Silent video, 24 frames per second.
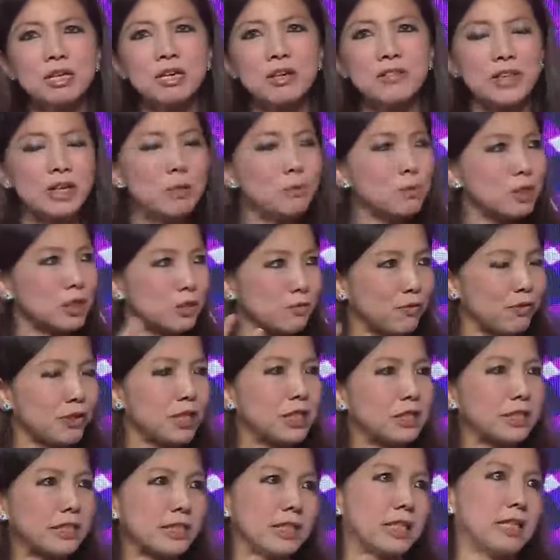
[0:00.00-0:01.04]
that was for
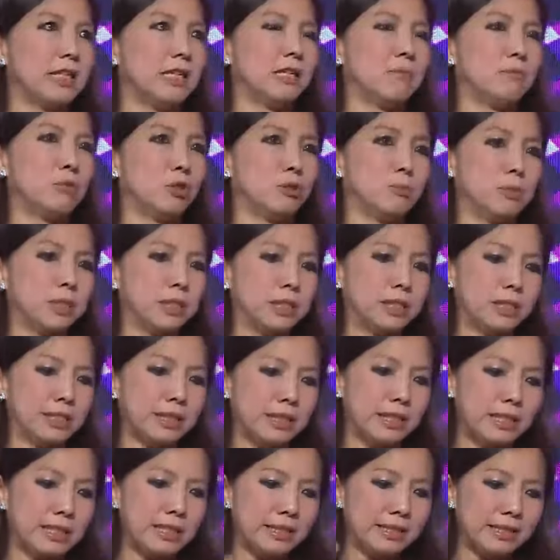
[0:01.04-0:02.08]
us an aha moment.
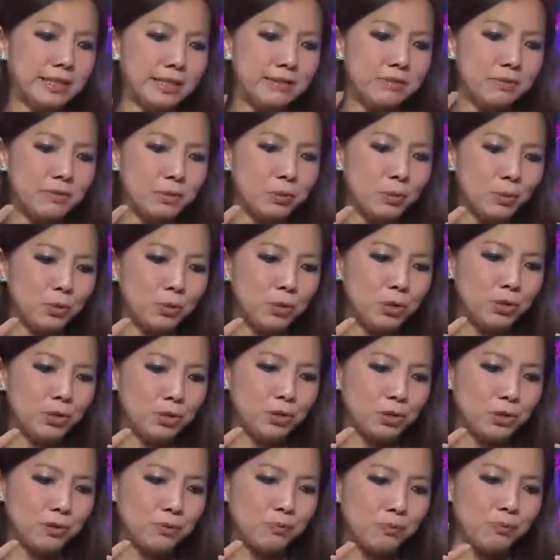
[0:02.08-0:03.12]
Then, you
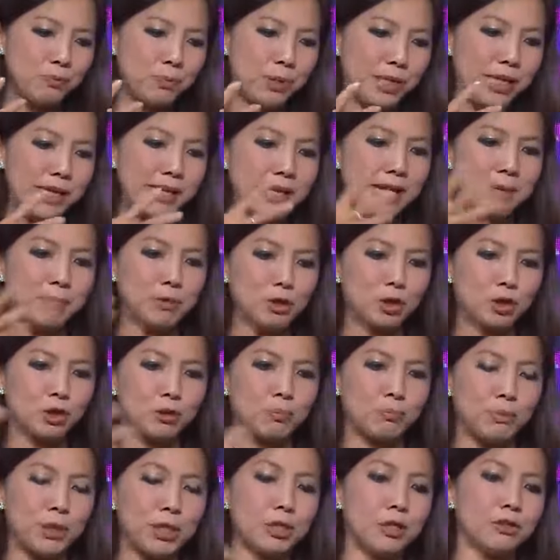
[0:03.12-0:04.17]
know, being able to
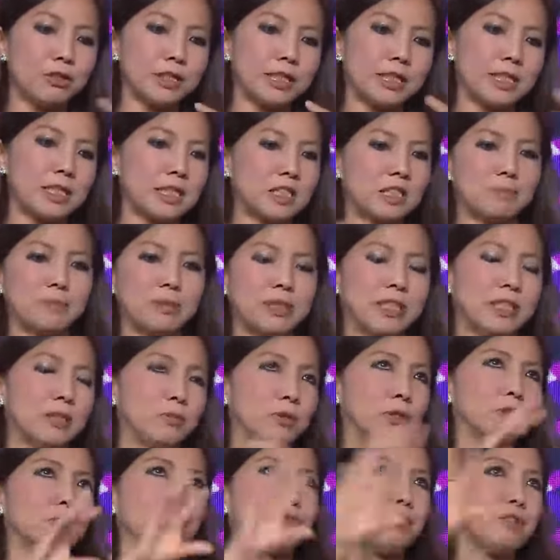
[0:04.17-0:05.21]
bring all the customer data,
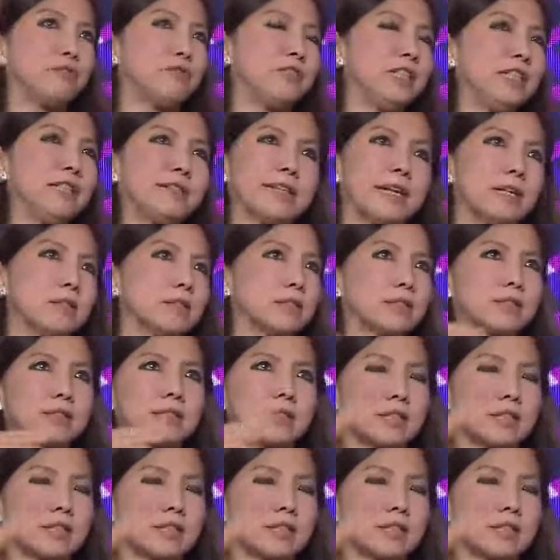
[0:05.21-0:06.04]
we've got fifteen thousand